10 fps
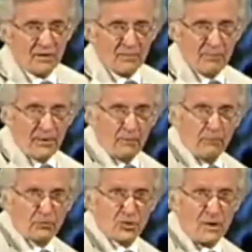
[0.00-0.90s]
got
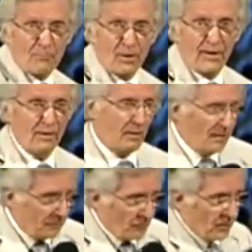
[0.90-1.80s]
big sharp blade
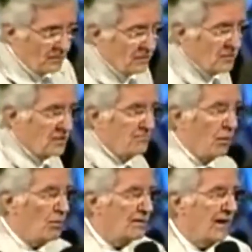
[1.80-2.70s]
on it where you just
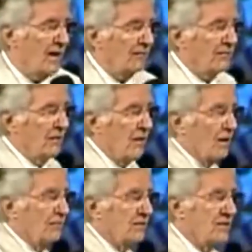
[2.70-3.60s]
mow down the
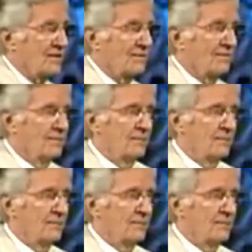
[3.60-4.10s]
harvest.